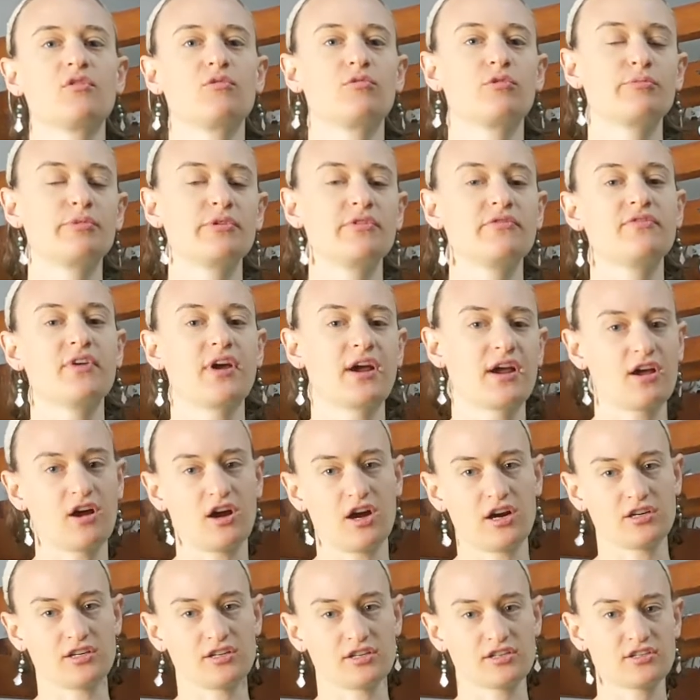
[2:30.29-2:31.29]
would be very
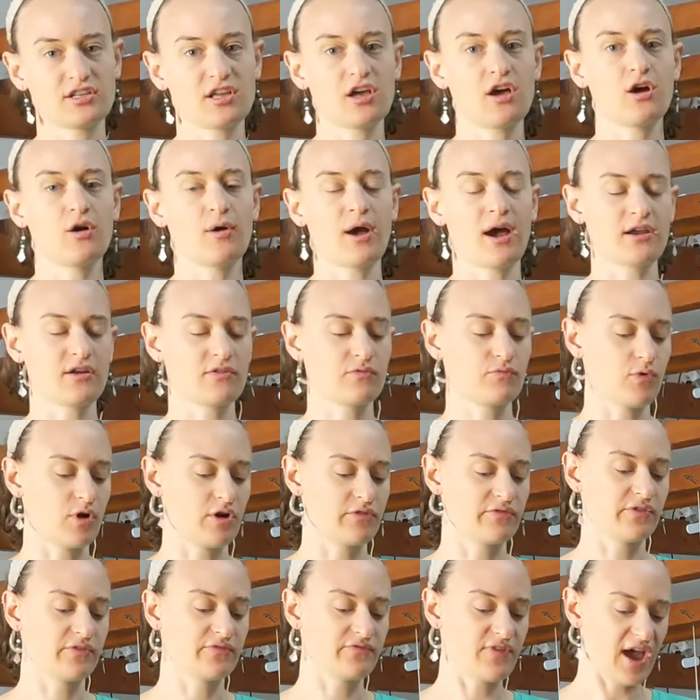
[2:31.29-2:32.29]
hard to sew out of
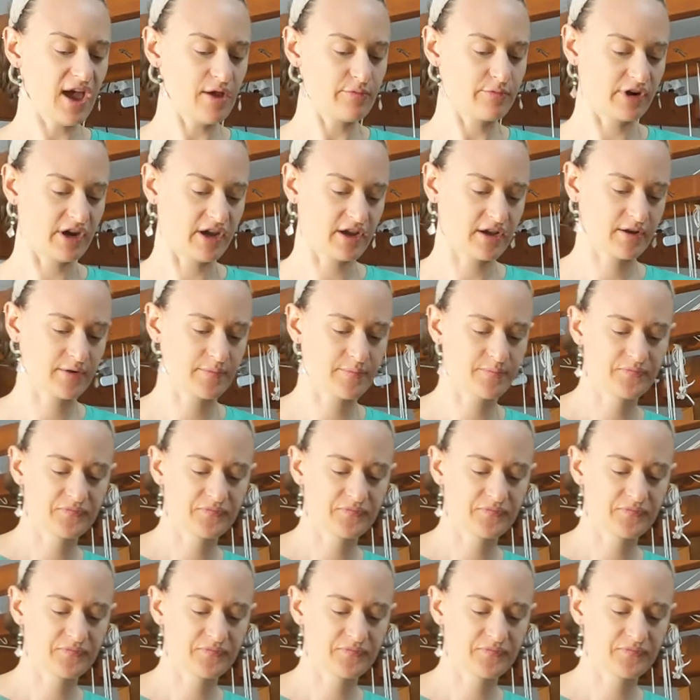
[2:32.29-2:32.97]
woven fabric.